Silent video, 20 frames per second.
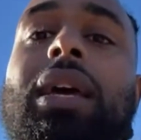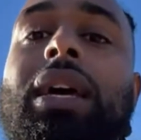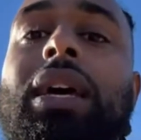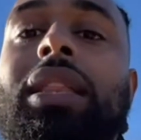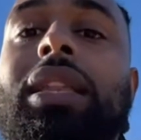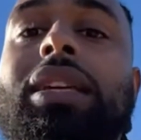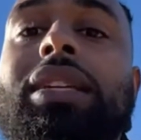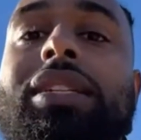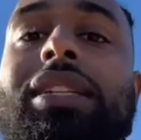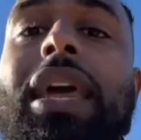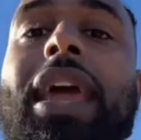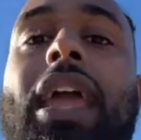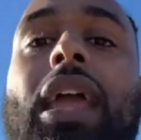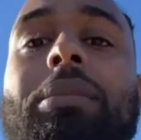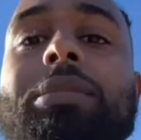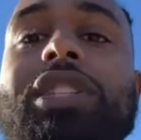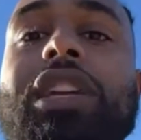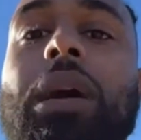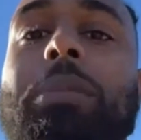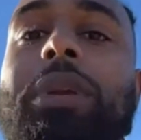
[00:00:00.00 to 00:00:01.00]
the same
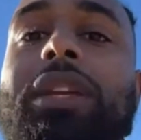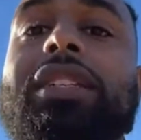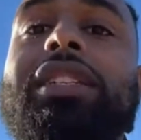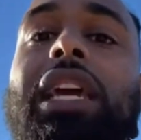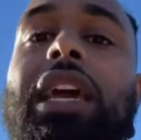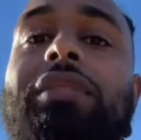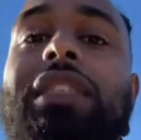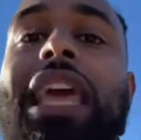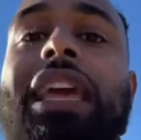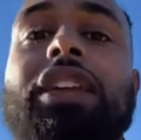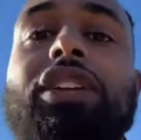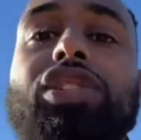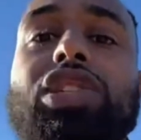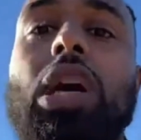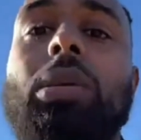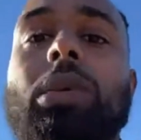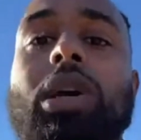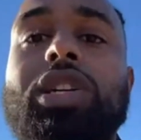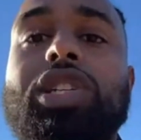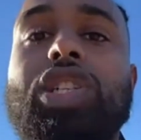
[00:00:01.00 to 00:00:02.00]
shall be saved. Thank you so
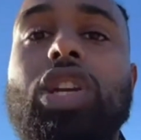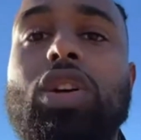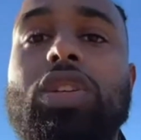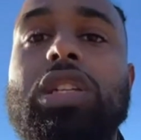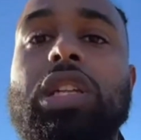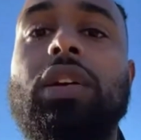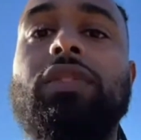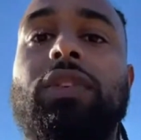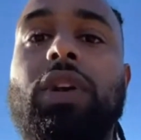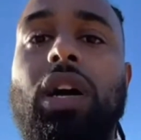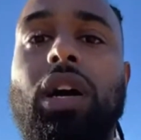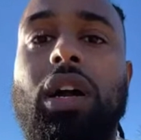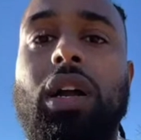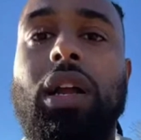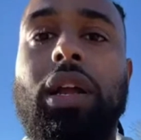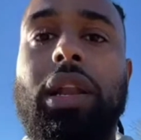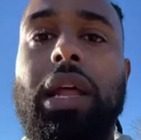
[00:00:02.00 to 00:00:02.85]
much, Joseph uh,